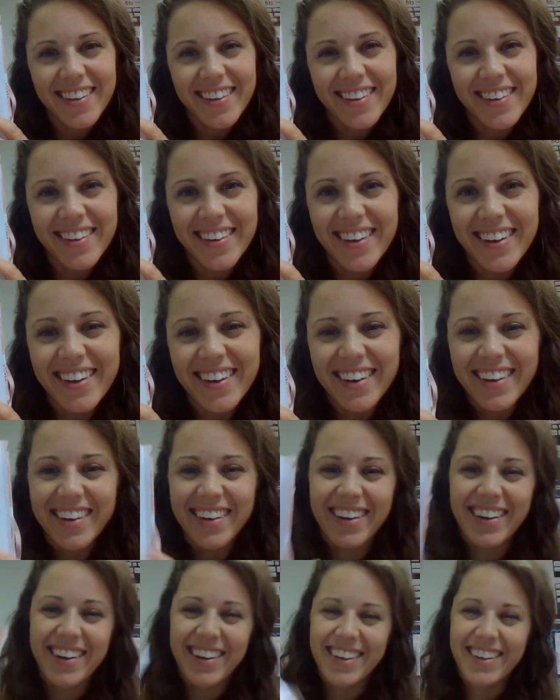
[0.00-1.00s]
Good.
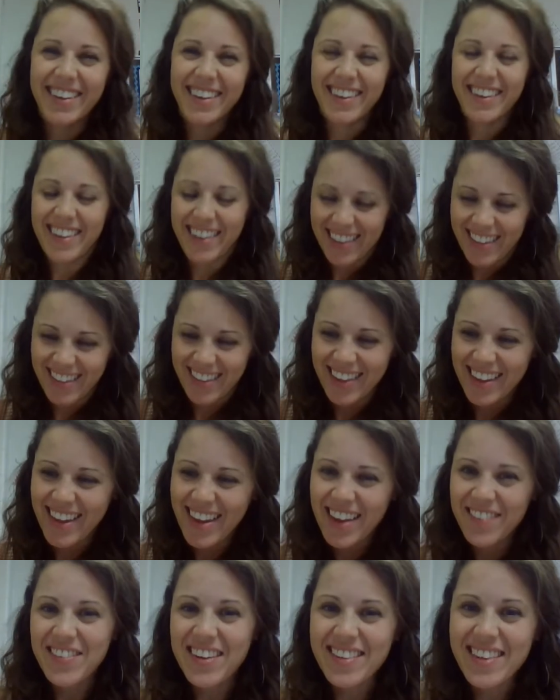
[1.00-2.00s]

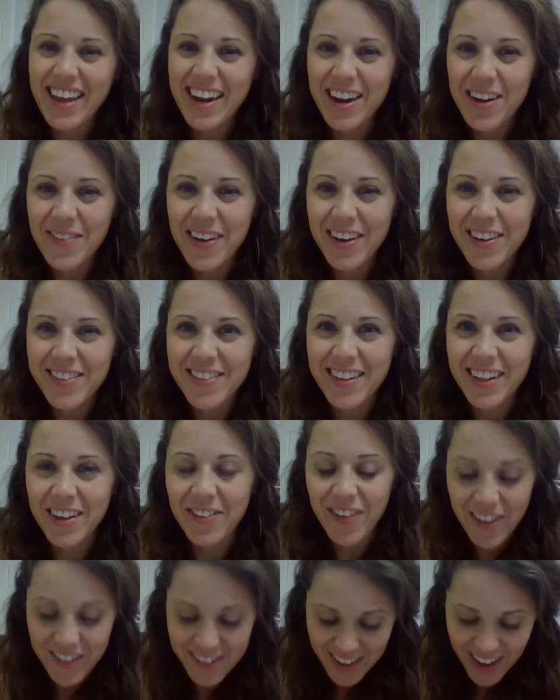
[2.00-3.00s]
Excited about your silly
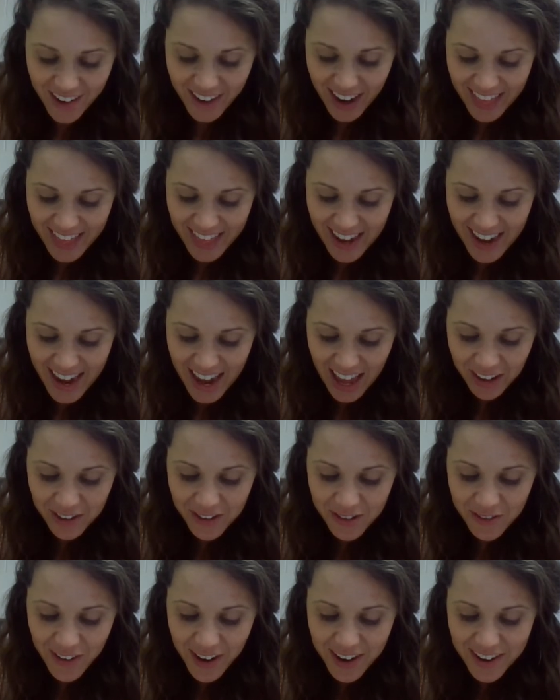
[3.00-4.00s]
words. Okay, the
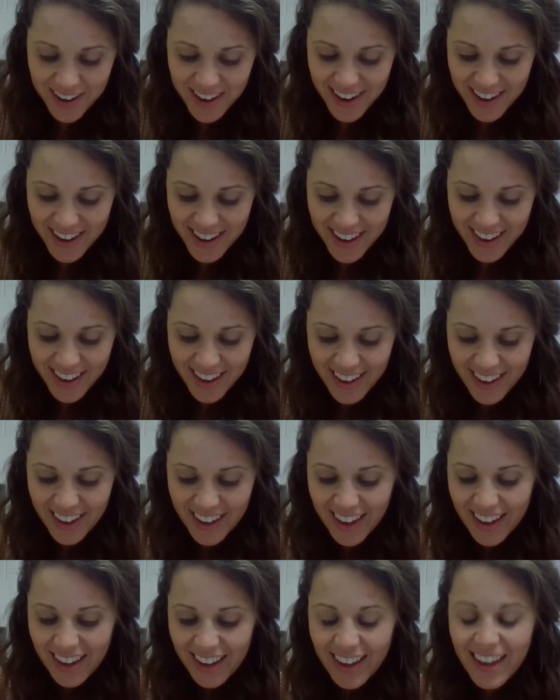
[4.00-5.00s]
next word,
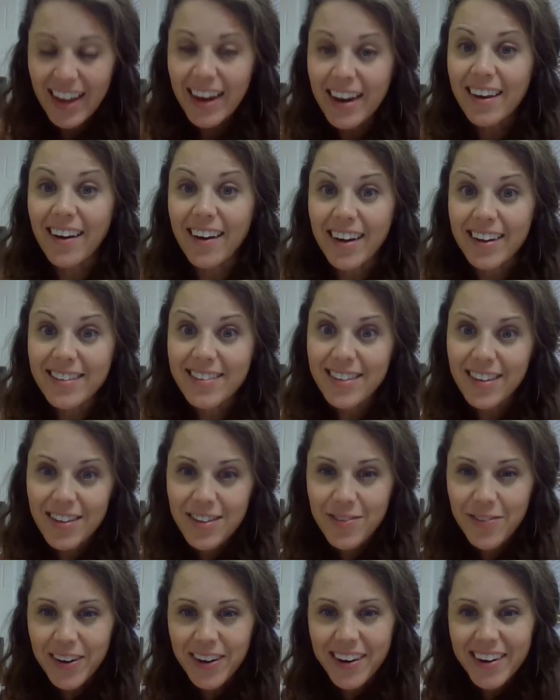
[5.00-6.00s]

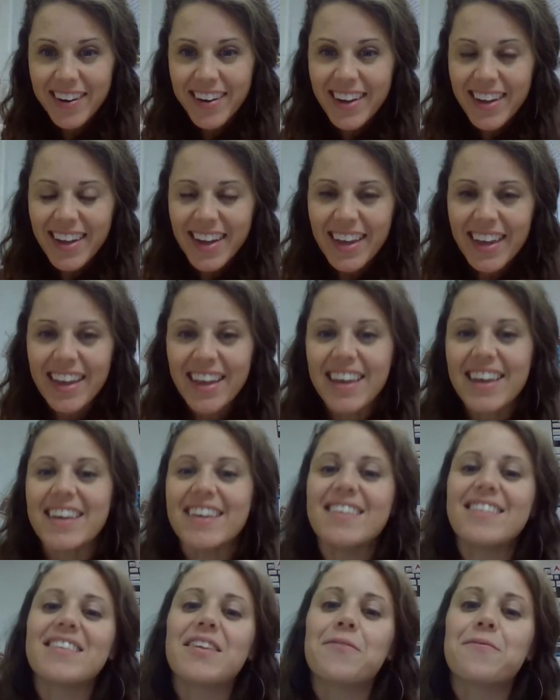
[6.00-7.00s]
nonsense word,
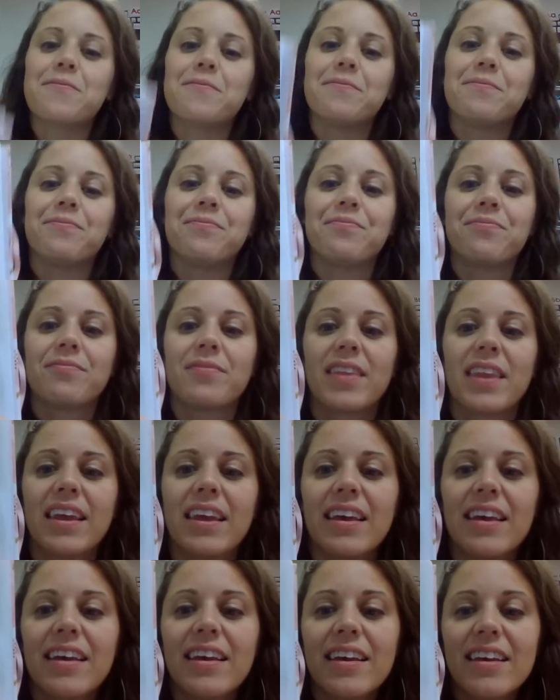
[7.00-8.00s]
is
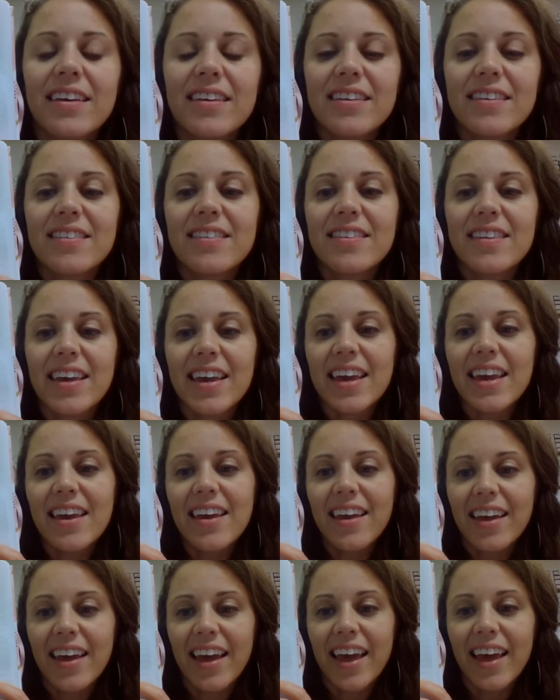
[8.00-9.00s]

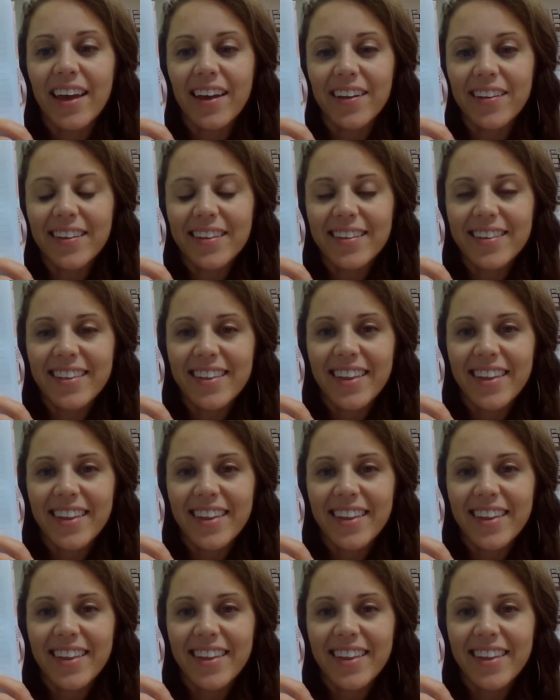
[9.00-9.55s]
C-L-I-N.